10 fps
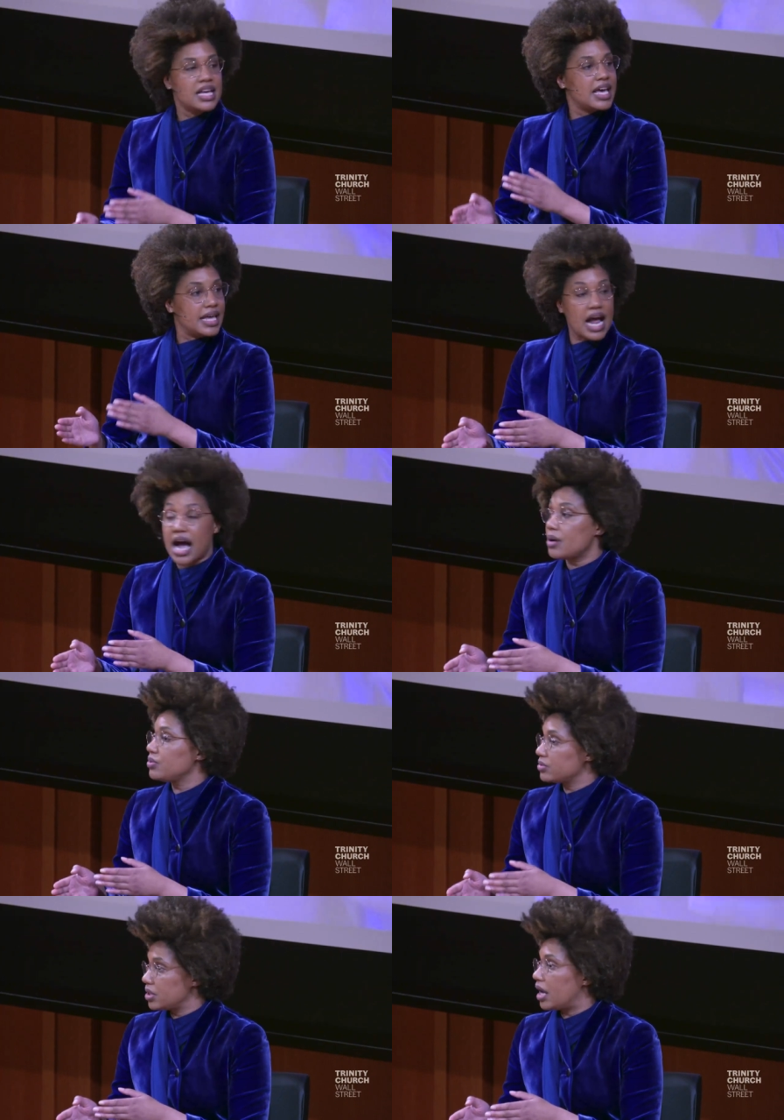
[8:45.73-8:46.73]
and I
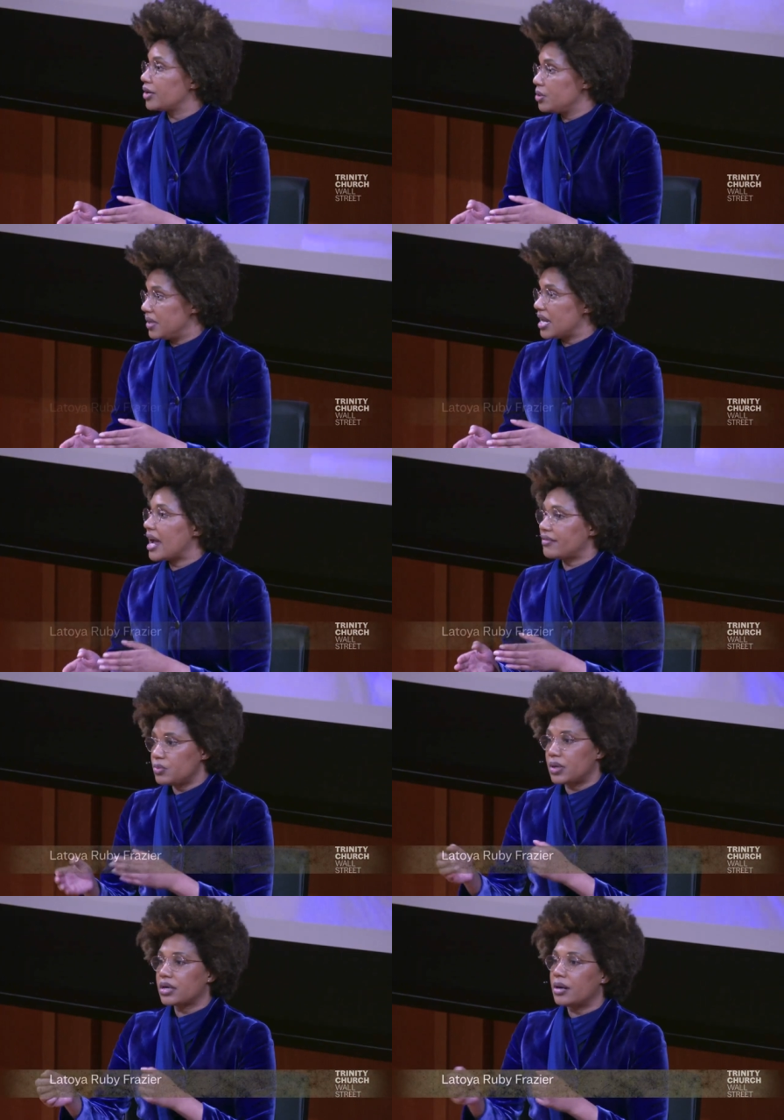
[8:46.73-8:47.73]
will document
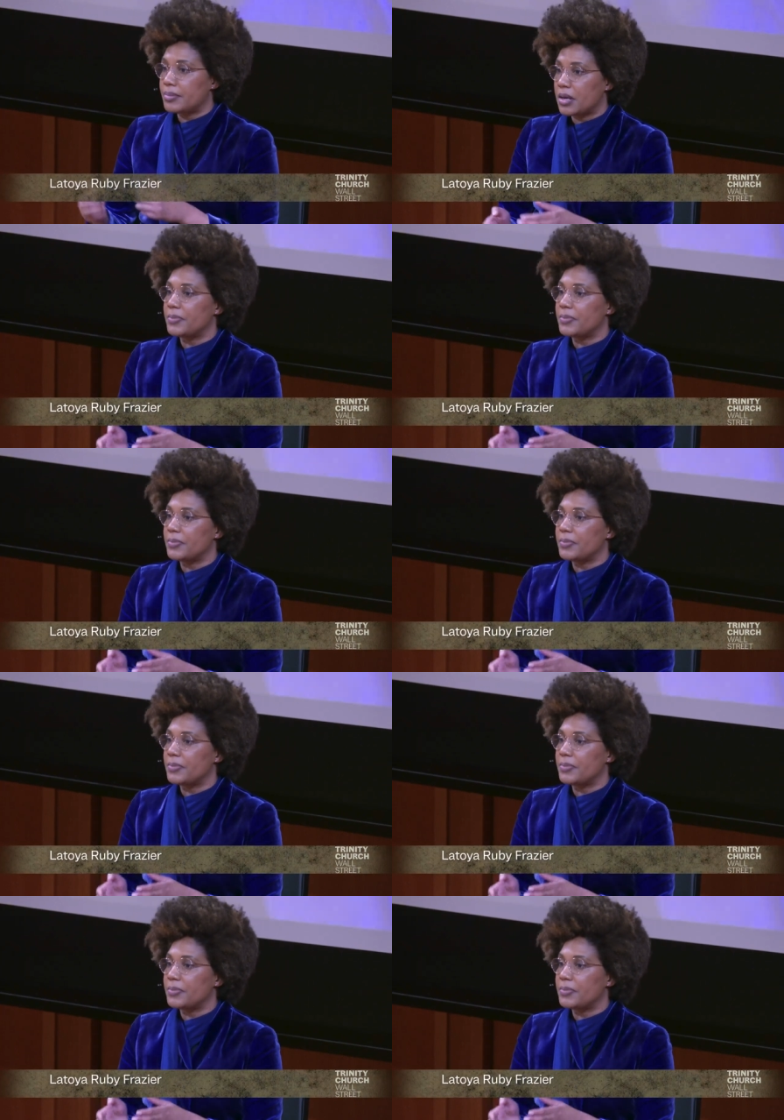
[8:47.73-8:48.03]
everyone coming up